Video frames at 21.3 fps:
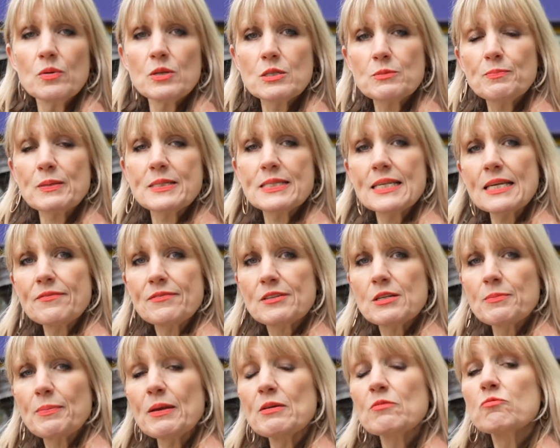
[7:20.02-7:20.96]
was perceived
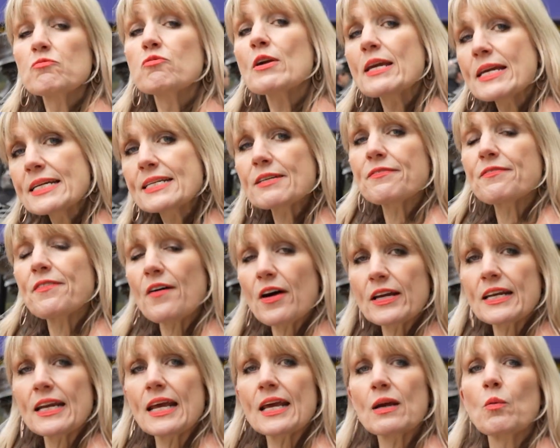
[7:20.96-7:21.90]
to be
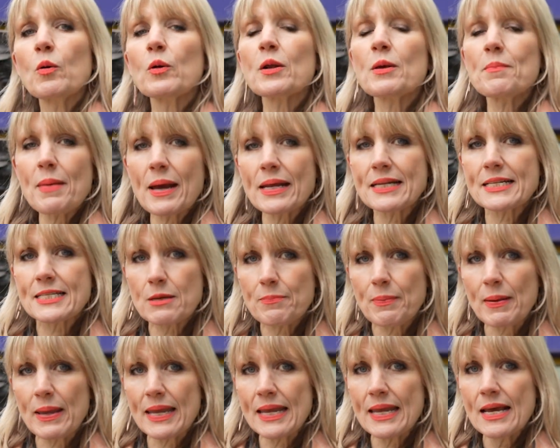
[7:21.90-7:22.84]
redefining what it meant to
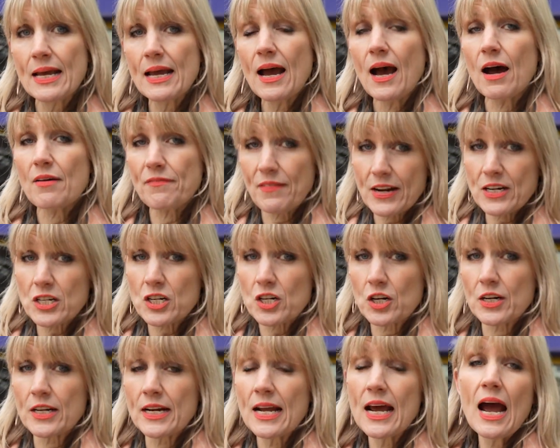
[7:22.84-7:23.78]
be a
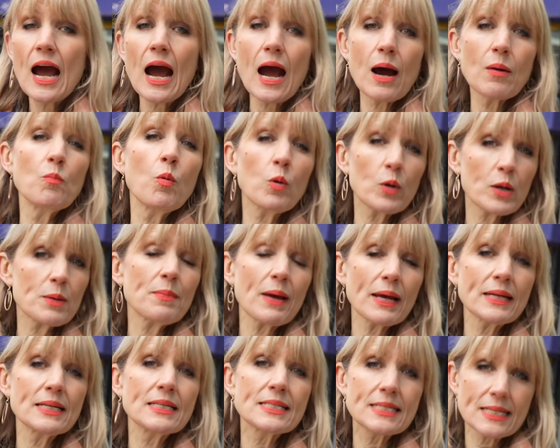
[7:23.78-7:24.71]
veteran and what it
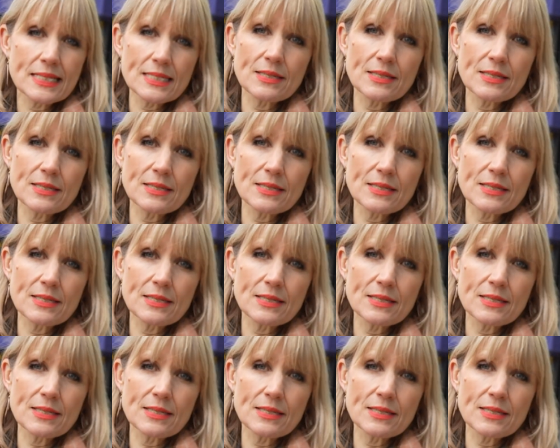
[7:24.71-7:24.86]
meant to